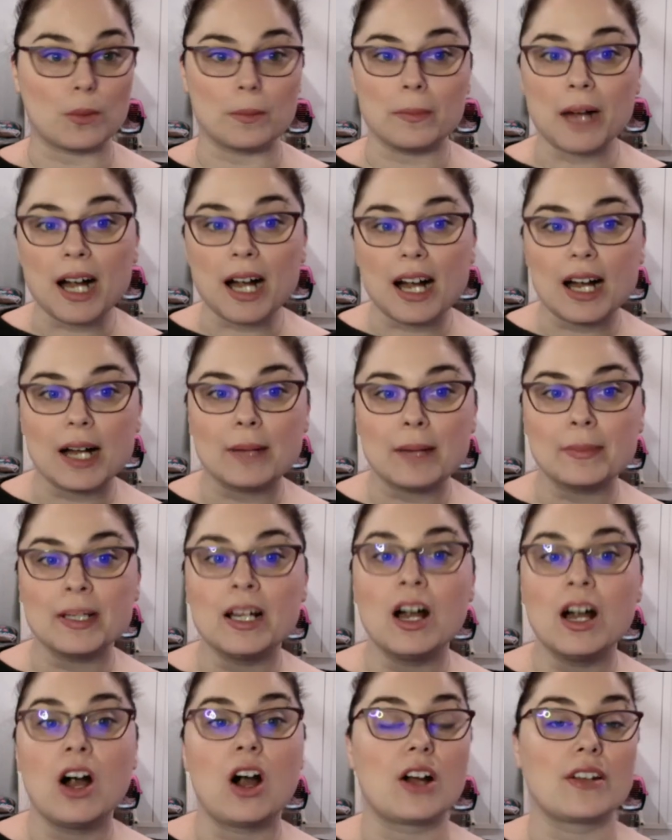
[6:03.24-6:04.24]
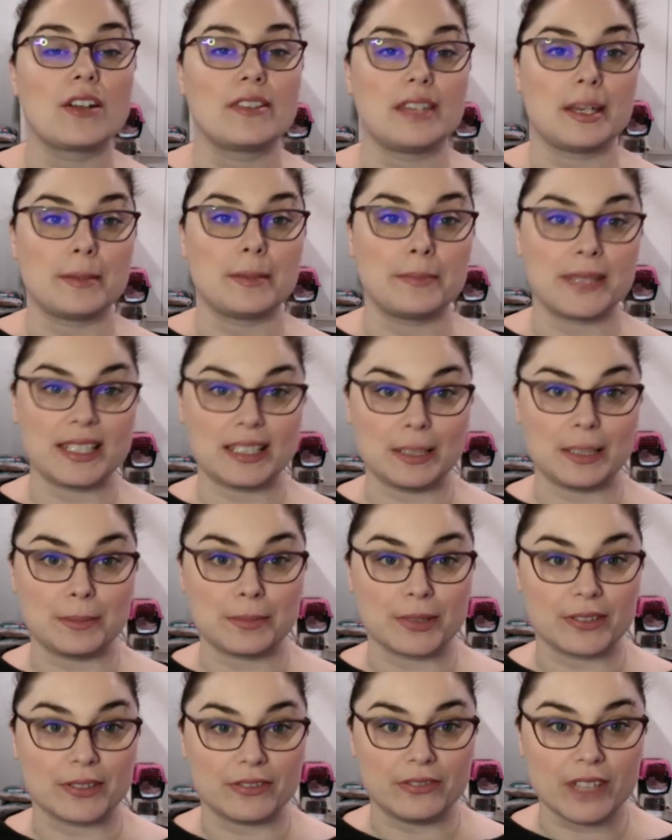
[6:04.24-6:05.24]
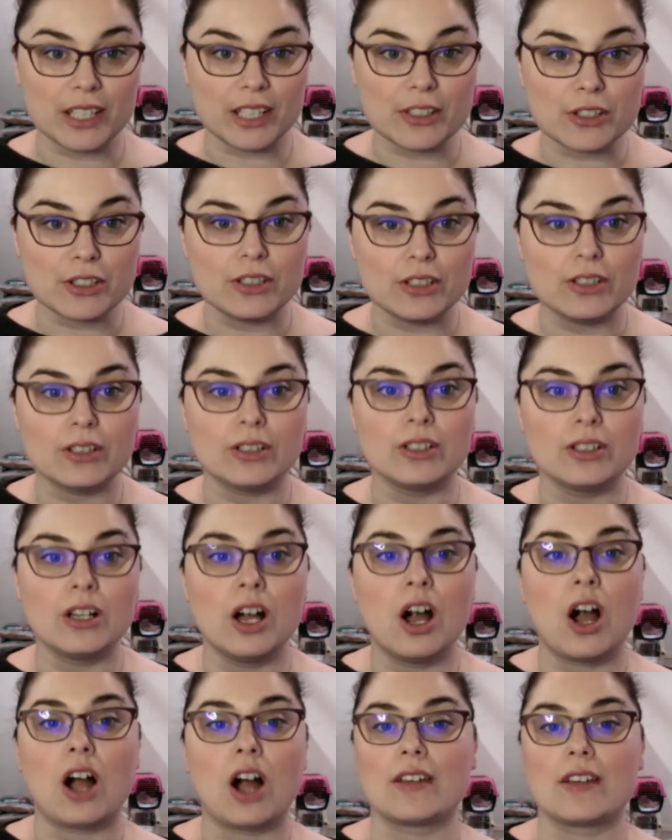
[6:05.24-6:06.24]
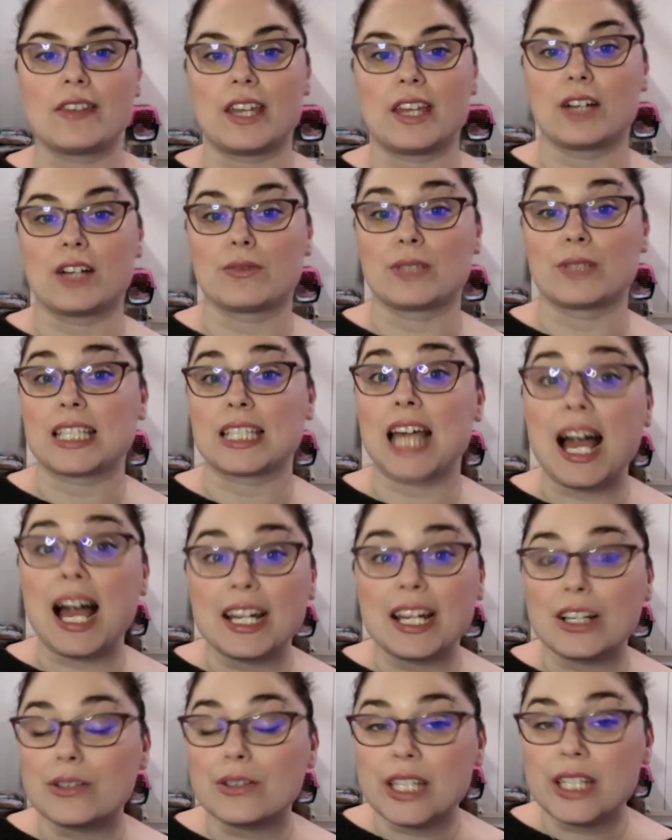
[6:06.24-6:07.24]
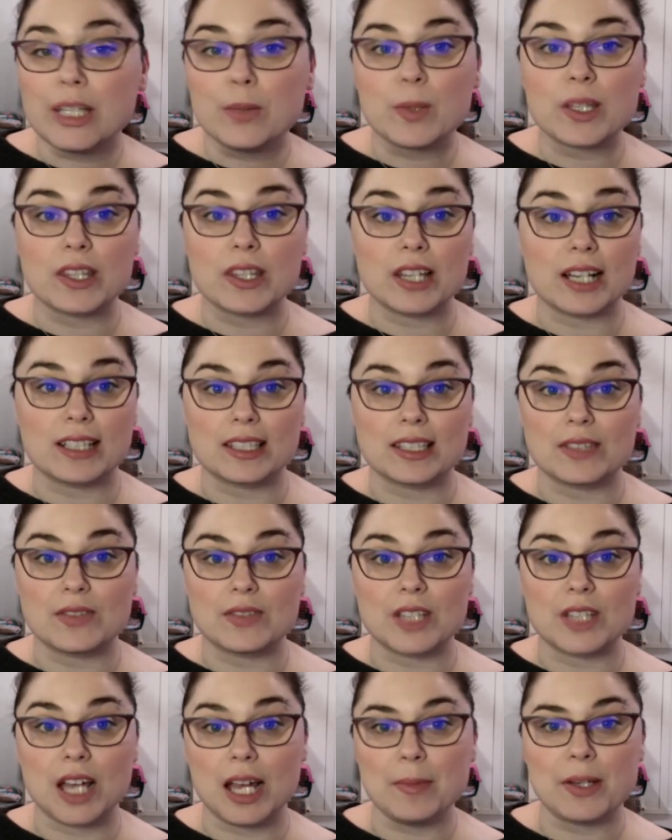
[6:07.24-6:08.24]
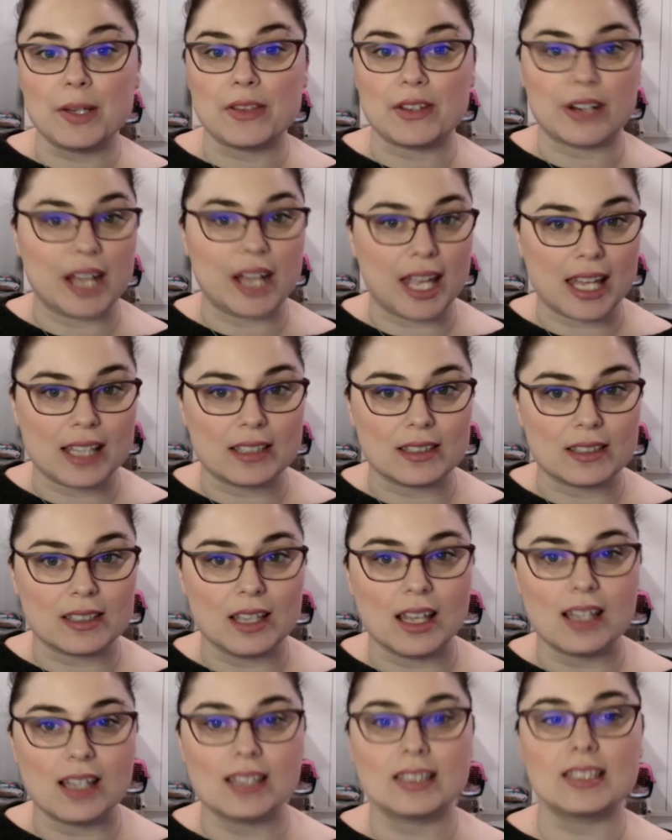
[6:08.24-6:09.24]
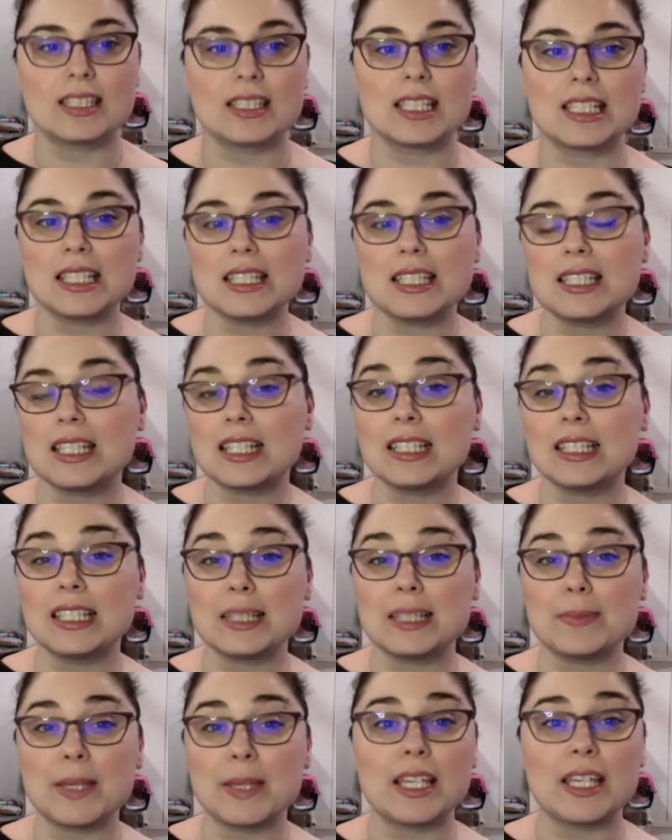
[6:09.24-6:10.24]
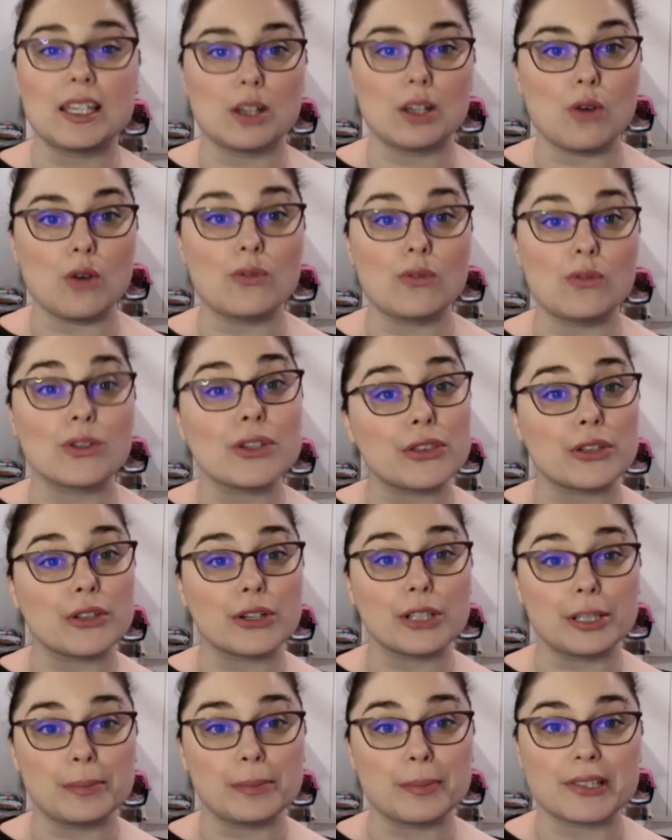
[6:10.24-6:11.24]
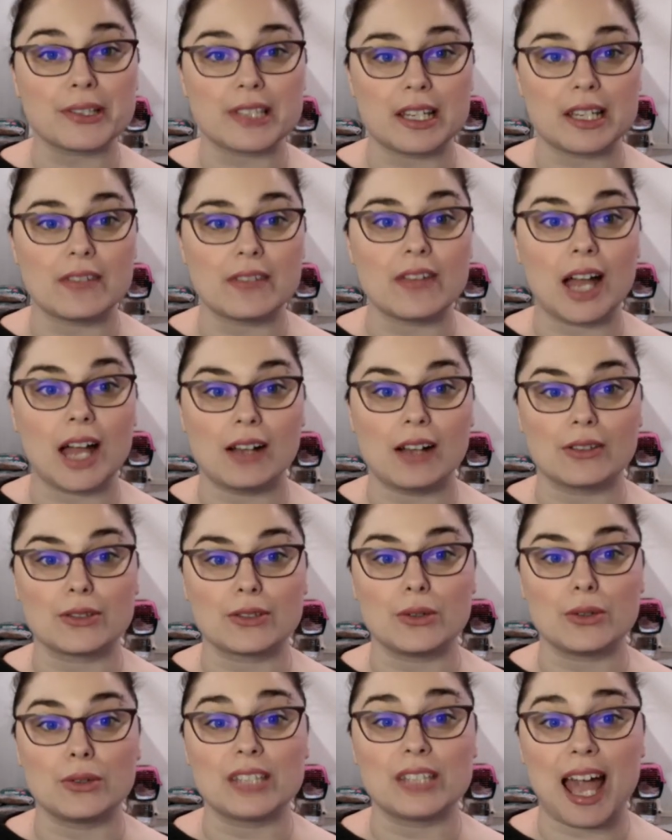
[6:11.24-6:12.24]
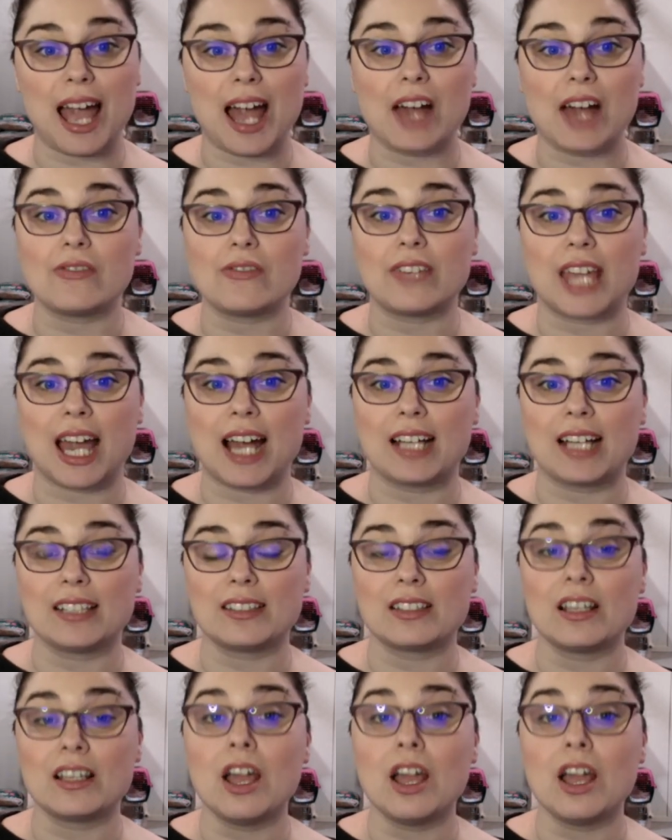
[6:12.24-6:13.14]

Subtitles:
mom? Are they a busy professional? Are they a retiree with lots of time on their hands? Statistically speaking, over 30% of households have cats,